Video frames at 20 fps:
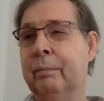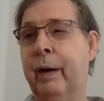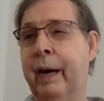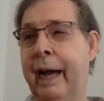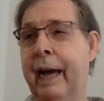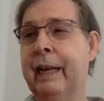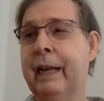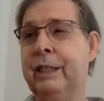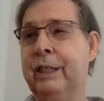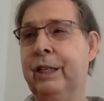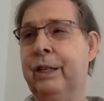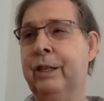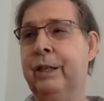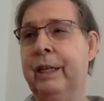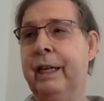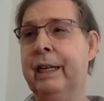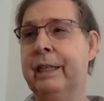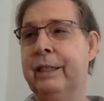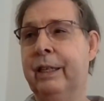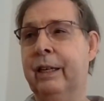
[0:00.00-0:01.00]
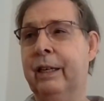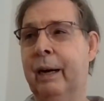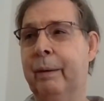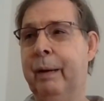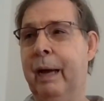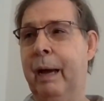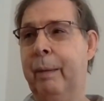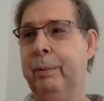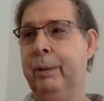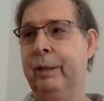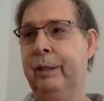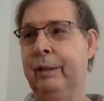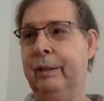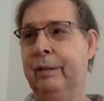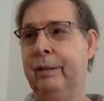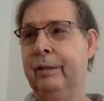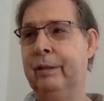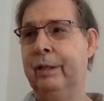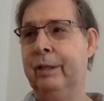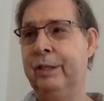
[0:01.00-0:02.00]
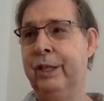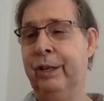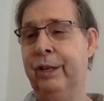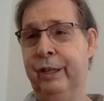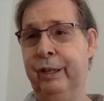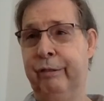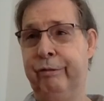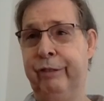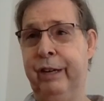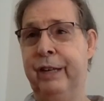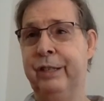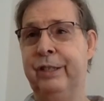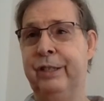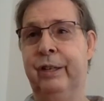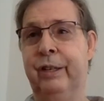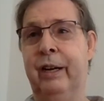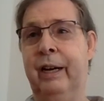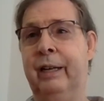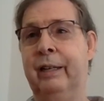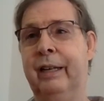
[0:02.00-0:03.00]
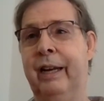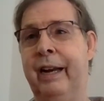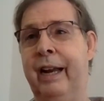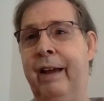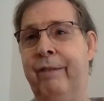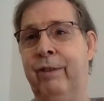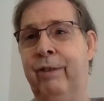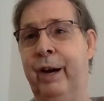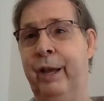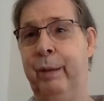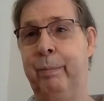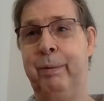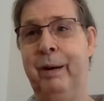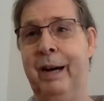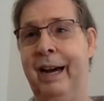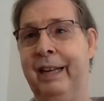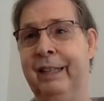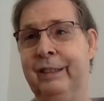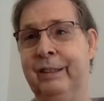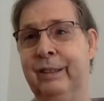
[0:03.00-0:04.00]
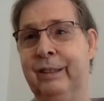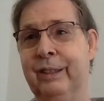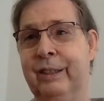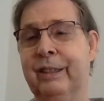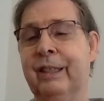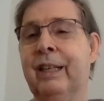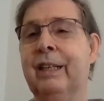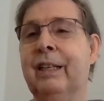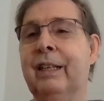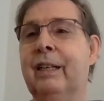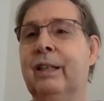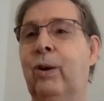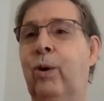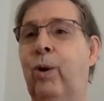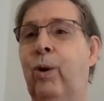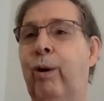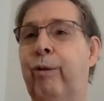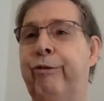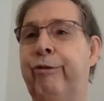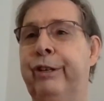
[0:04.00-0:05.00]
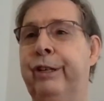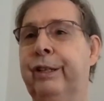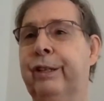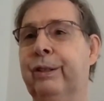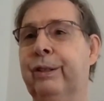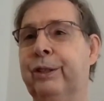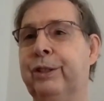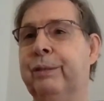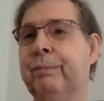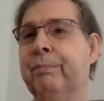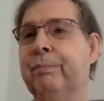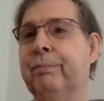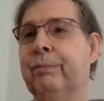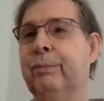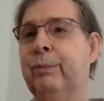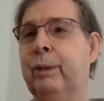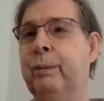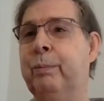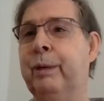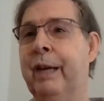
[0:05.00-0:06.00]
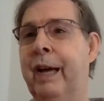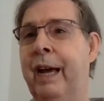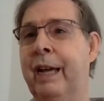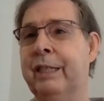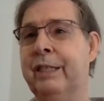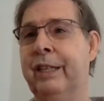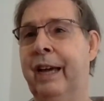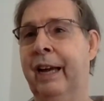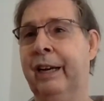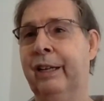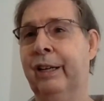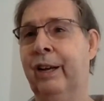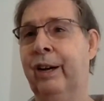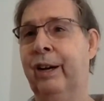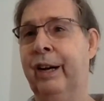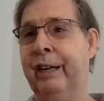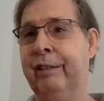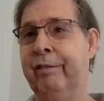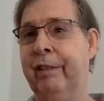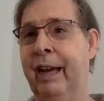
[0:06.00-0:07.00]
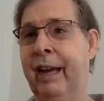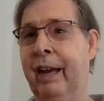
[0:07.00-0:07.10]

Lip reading: My attitude is that I'm happy to sit on the fence and have either particles or fields as the underlying